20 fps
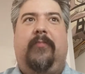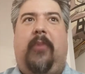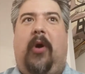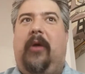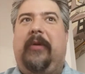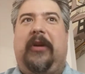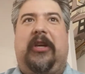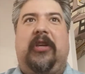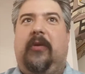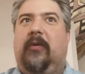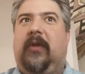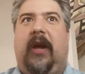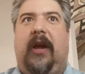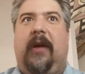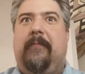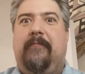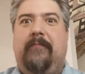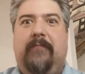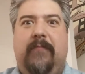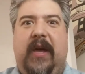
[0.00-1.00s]
barbecue, like
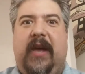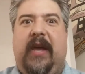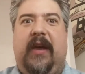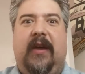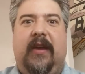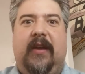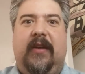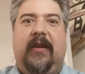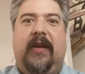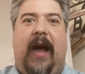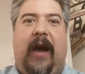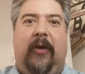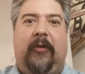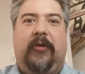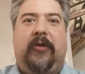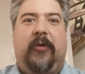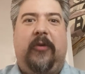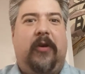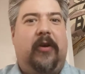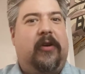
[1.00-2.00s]
a big
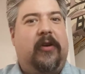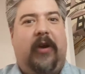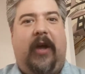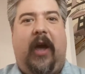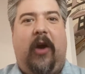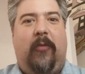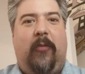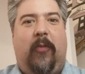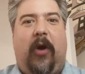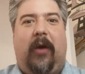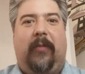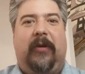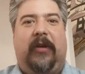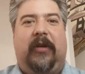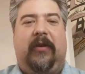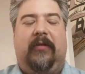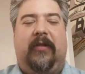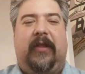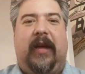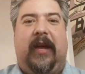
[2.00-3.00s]
outdoor cookout
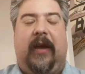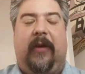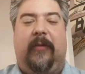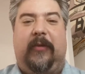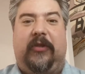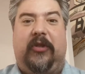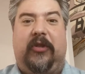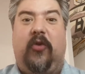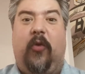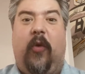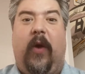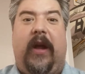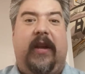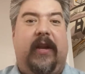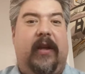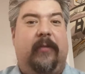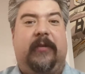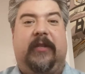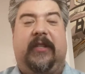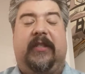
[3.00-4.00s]
barbecue thing. It was
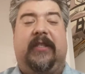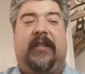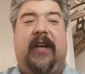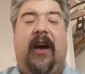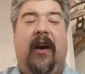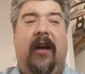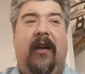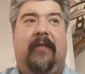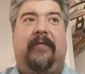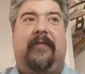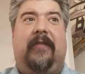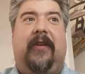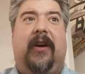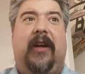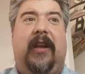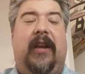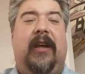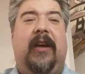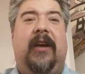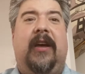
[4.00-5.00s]
great. It was a ton of
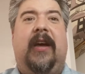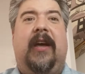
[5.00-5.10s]
fun.